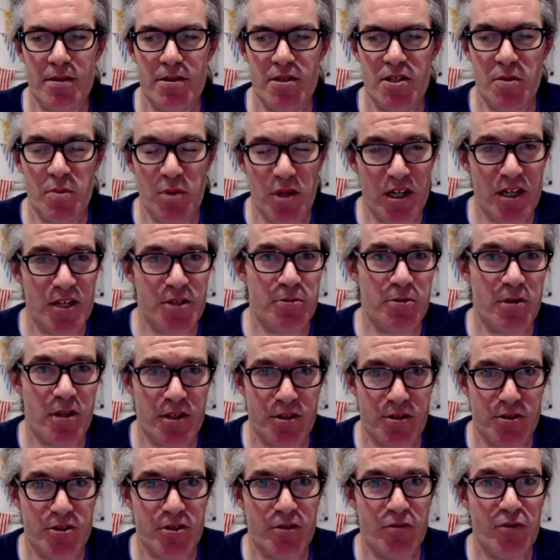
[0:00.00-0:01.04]
Suppliers would
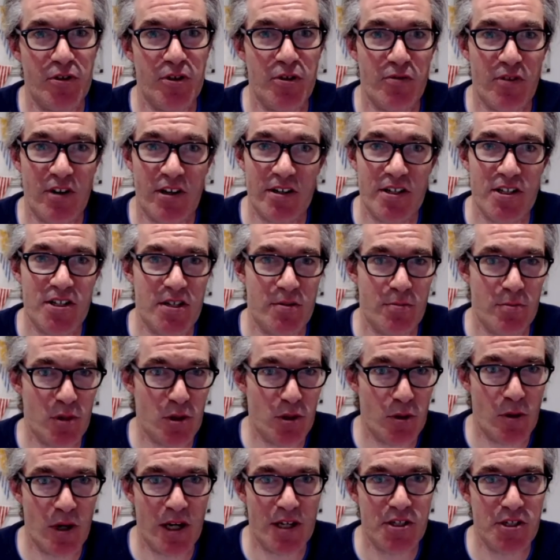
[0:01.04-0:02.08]
answer a few very
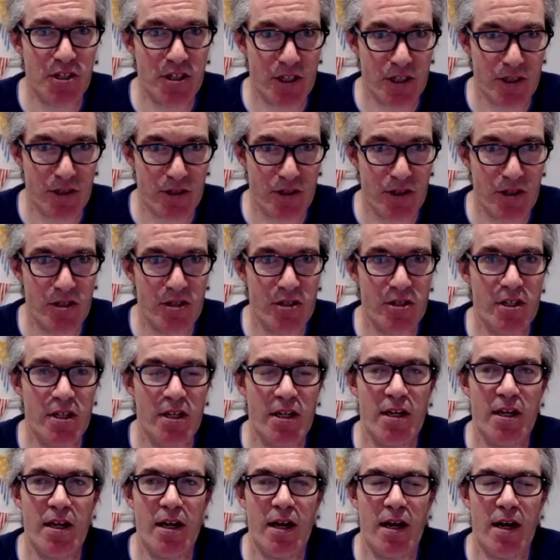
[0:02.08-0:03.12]
simple questions.
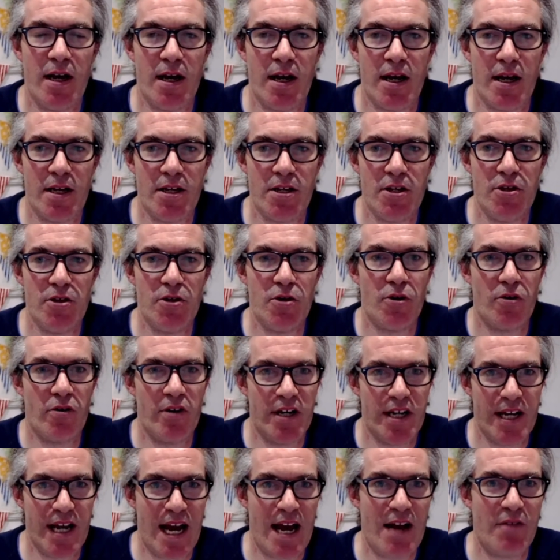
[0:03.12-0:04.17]
You'd
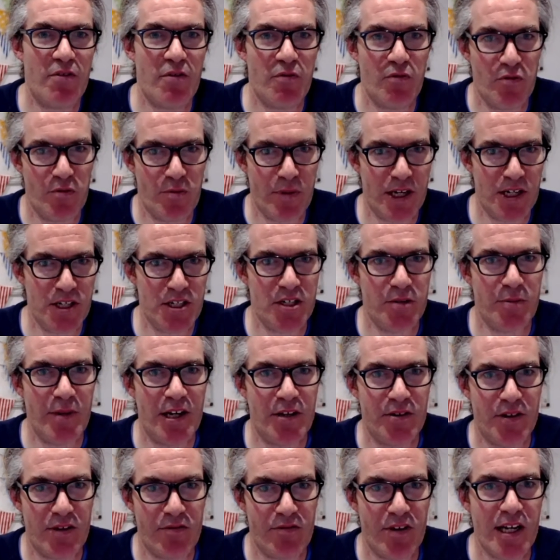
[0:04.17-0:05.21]
already have information
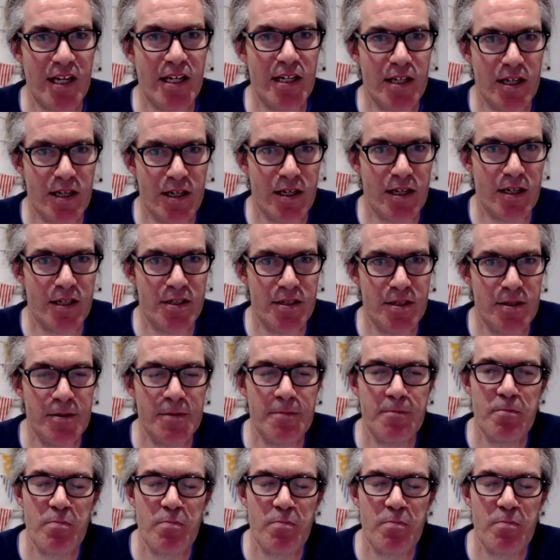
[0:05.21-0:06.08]
about their rate card.